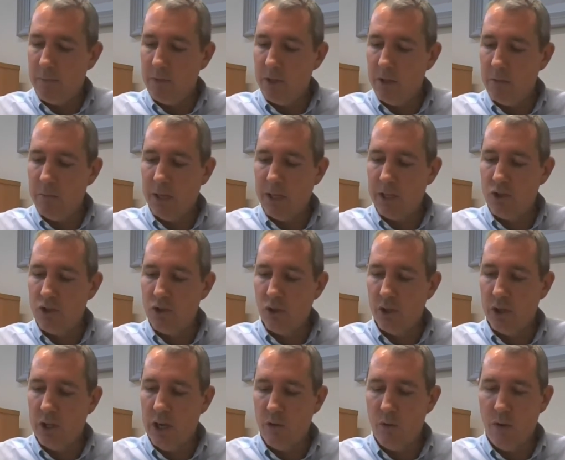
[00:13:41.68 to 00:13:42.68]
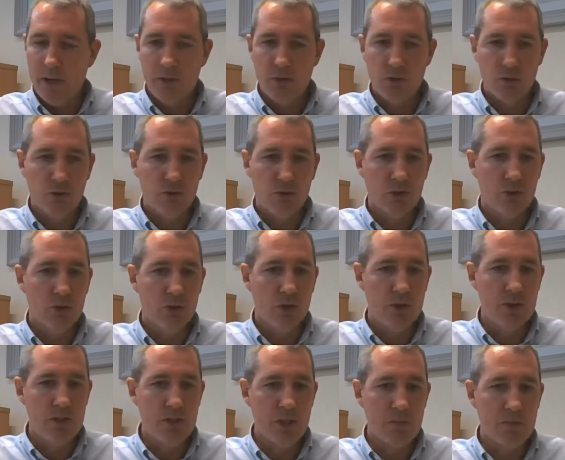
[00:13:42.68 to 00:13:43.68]
and make sure that our records
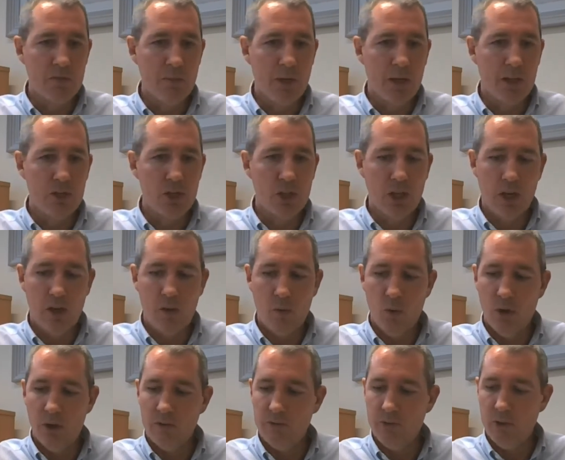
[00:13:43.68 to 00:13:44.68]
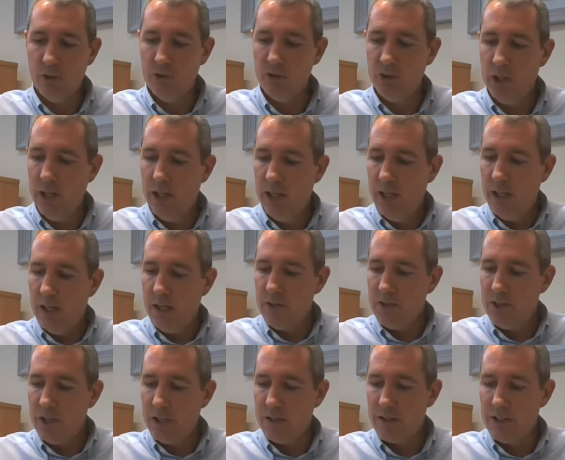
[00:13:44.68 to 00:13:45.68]
are good in terms of managing our workforce.
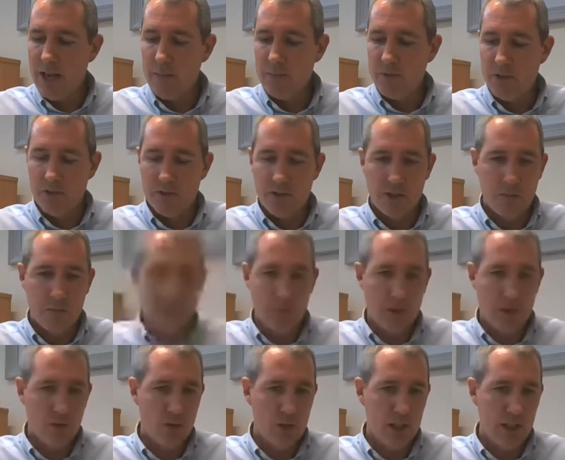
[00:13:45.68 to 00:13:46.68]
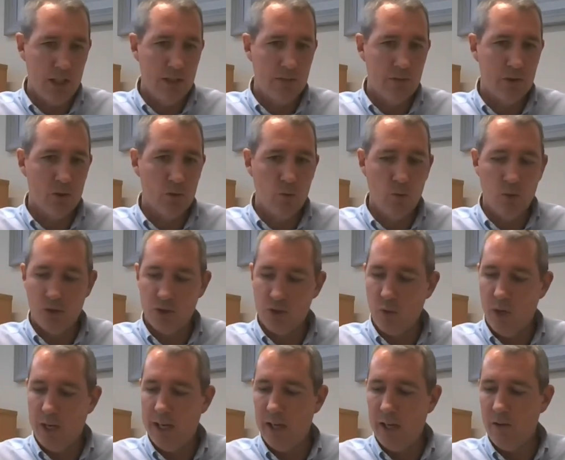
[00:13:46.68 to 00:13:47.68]
And sickness absence has been a really difficult
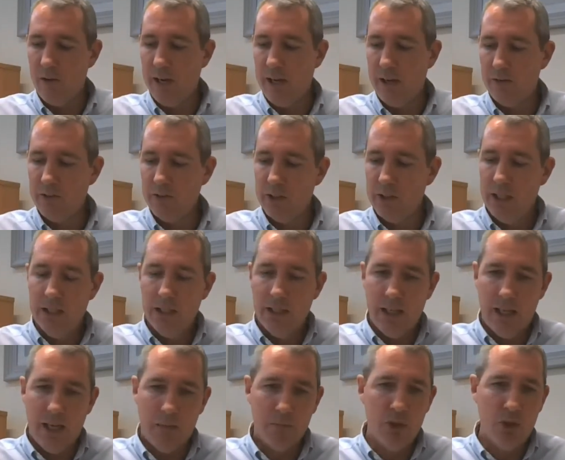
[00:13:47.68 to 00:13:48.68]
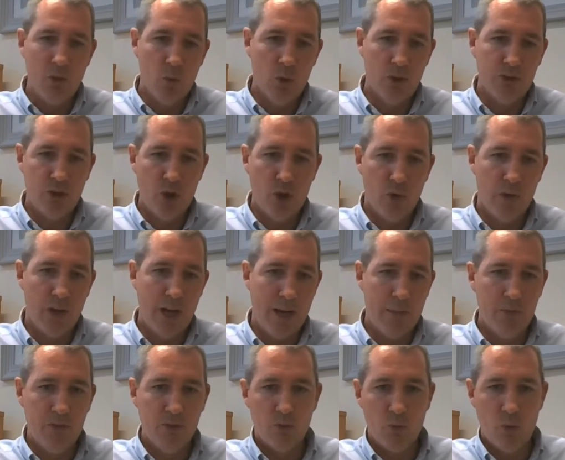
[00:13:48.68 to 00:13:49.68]
one as well, around what's
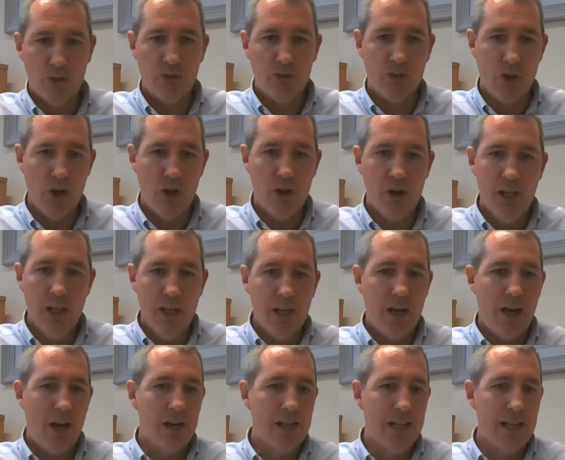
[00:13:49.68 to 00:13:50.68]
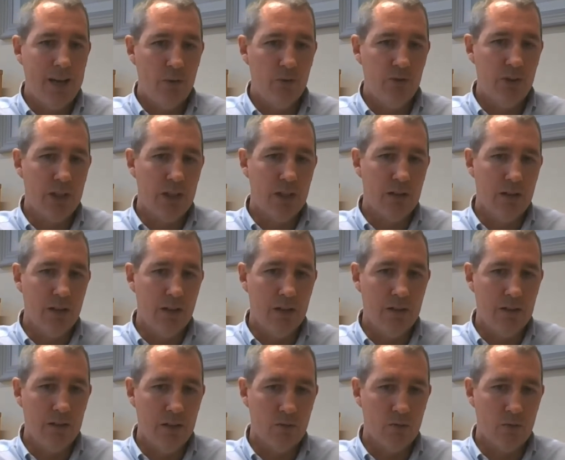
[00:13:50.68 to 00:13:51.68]
COVID absence, what's not. Our counting
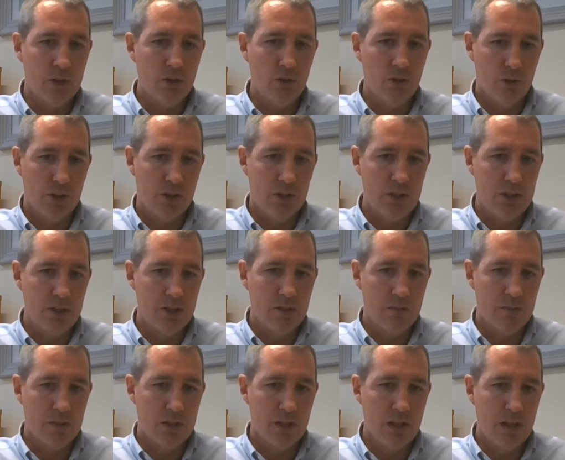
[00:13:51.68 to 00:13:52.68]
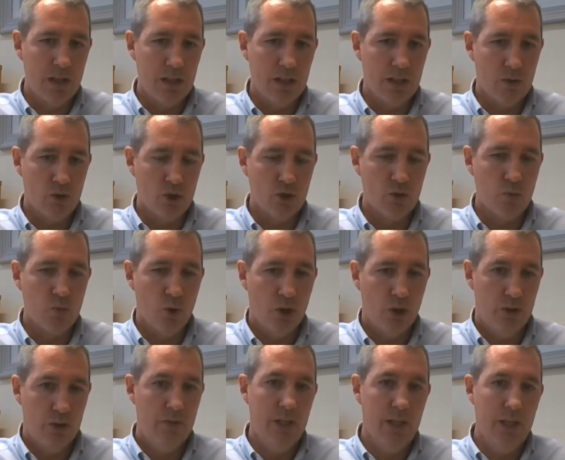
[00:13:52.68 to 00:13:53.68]
and recording systems,
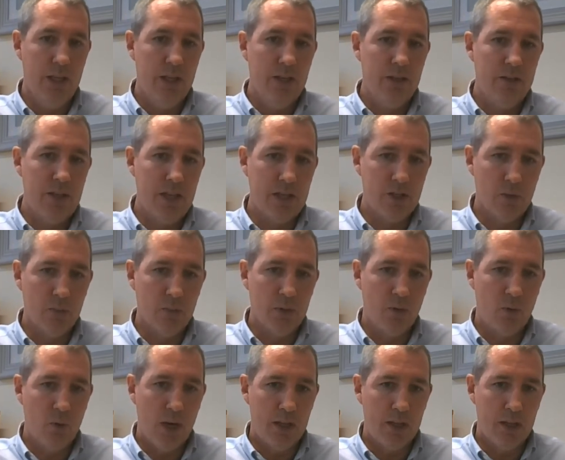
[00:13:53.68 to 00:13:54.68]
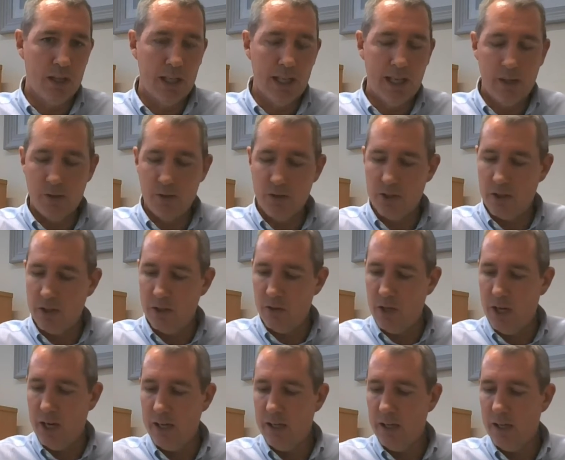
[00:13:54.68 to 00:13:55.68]
just weren't set up in a way that allowed us
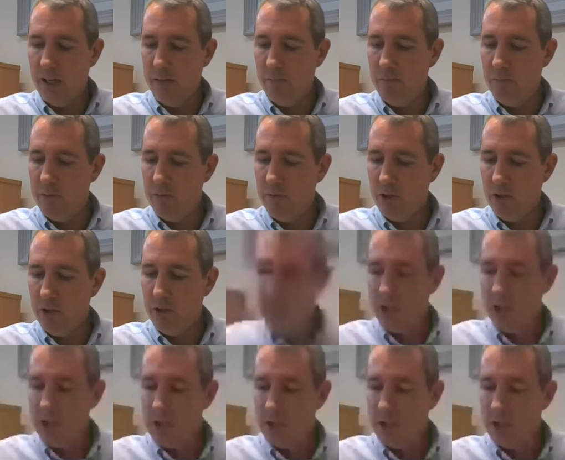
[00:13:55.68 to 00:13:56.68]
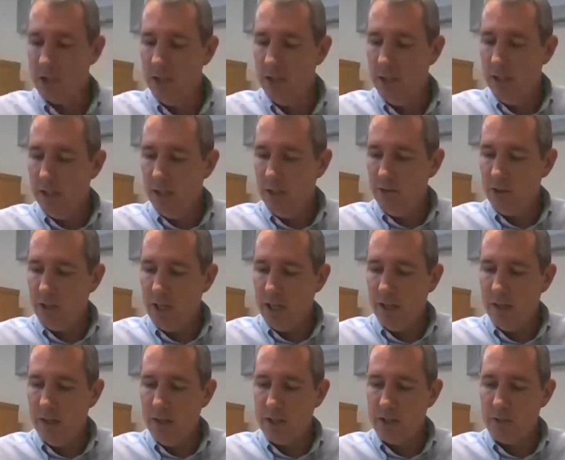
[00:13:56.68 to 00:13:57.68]
to do that very easily.
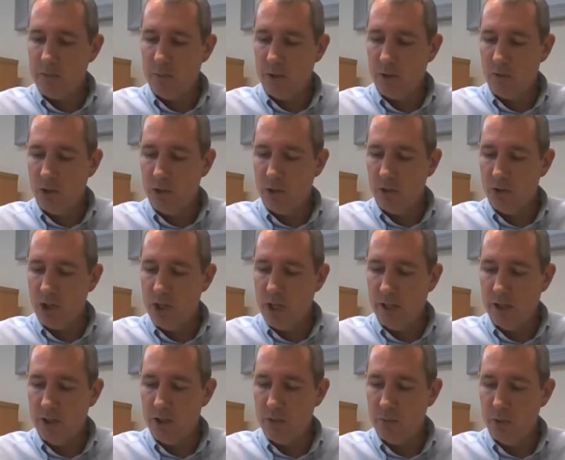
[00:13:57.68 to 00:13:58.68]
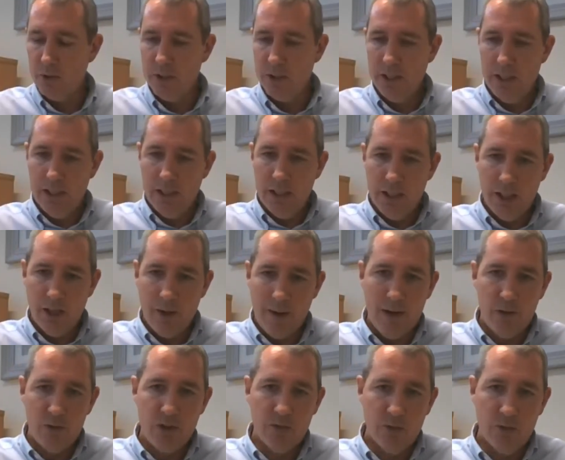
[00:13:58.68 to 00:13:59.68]
So that's been a real challenge. But
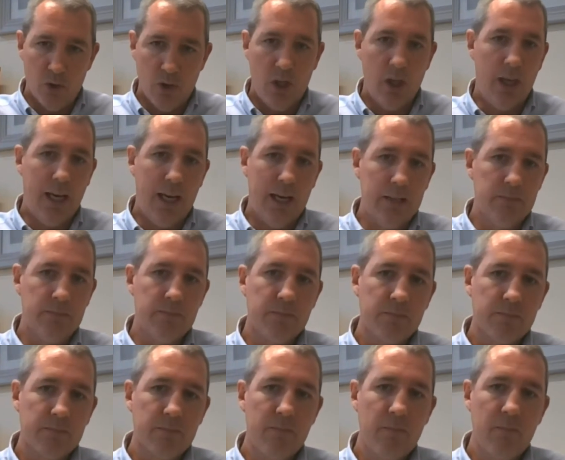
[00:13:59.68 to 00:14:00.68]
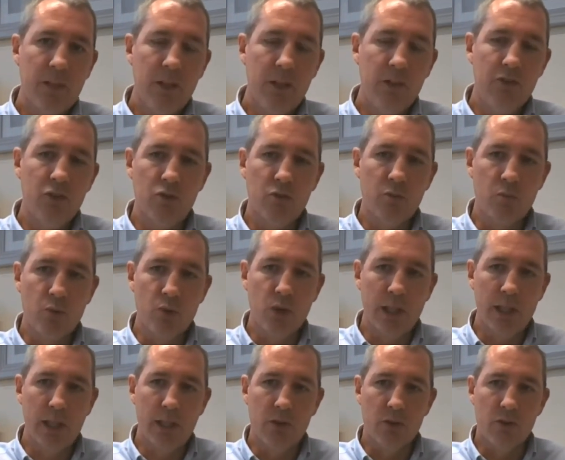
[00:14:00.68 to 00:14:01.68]
out of all of that has come
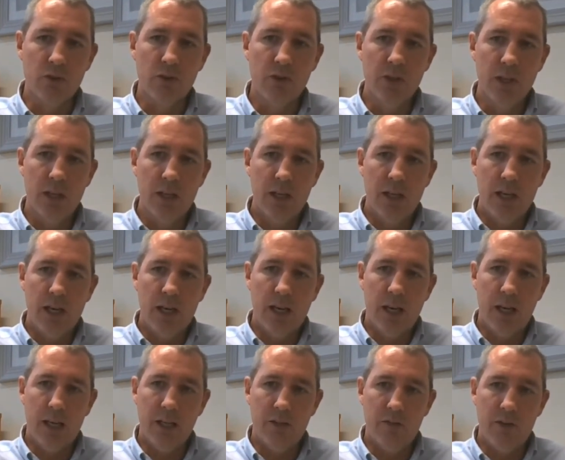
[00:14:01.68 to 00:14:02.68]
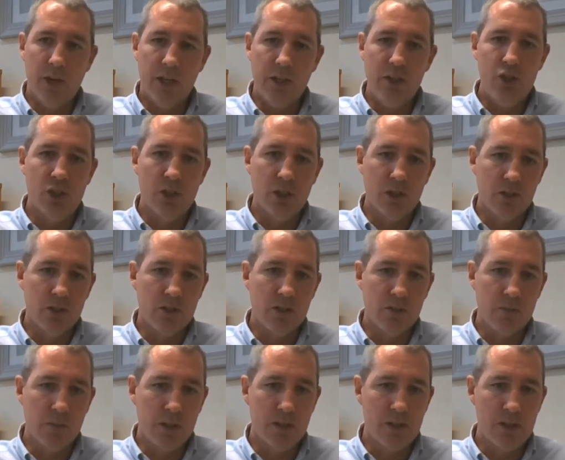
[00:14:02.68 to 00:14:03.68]
some really good
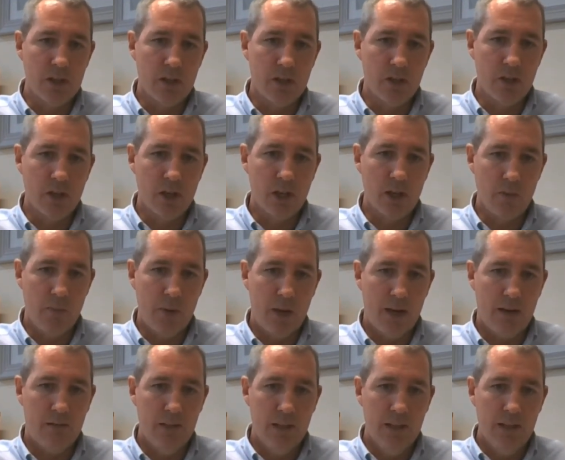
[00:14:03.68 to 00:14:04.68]
innovation, as Ming said earlier,